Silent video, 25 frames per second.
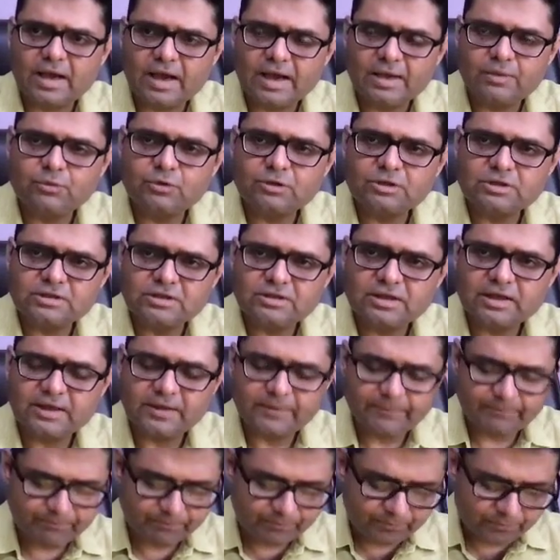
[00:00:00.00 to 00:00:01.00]
I would
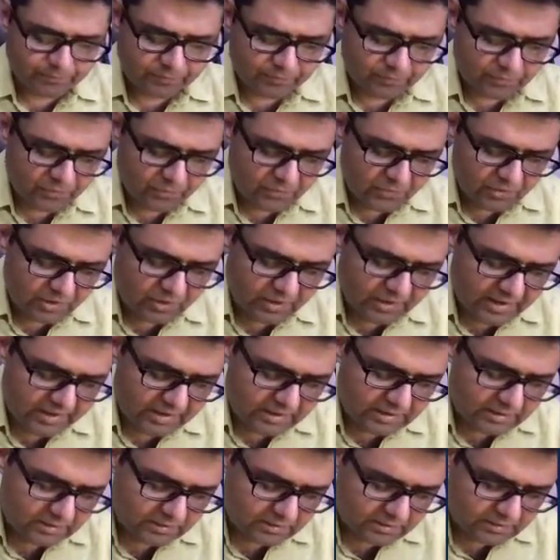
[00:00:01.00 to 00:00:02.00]
say that